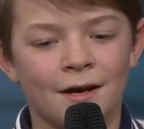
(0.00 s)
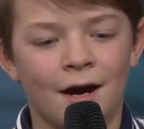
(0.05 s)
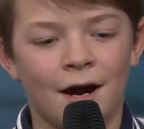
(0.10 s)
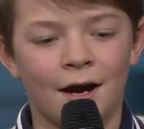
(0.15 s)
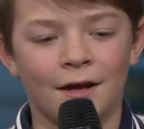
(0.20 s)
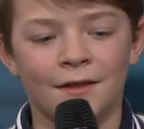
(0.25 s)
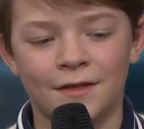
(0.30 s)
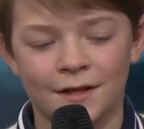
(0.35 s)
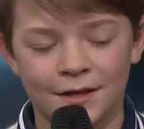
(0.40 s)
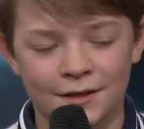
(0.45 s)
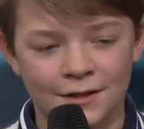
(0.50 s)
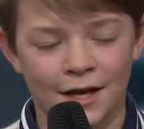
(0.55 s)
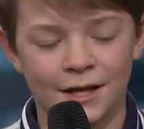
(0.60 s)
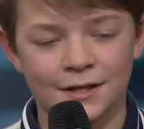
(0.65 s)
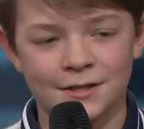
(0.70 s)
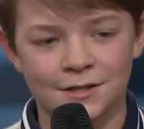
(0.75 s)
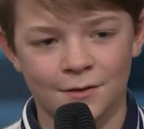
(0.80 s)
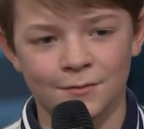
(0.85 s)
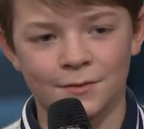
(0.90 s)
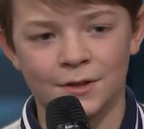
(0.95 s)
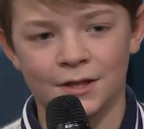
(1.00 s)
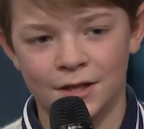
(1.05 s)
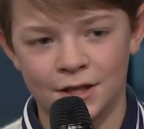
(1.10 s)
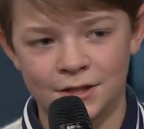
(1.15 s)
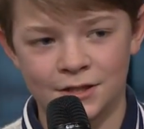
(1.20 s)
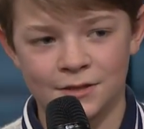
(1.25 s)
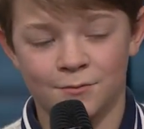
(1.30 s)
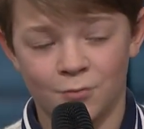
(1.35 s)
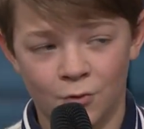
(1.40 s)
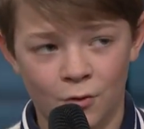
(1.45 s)
I think that's something
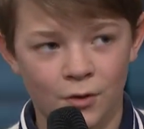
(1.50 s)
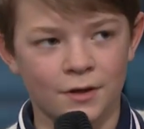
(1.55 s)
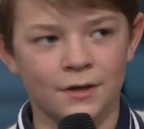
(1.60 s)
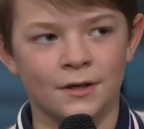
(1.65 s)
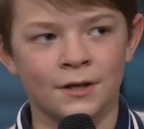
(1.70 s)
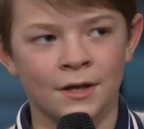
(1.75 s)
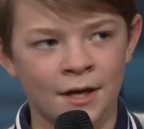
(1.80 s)
that's important.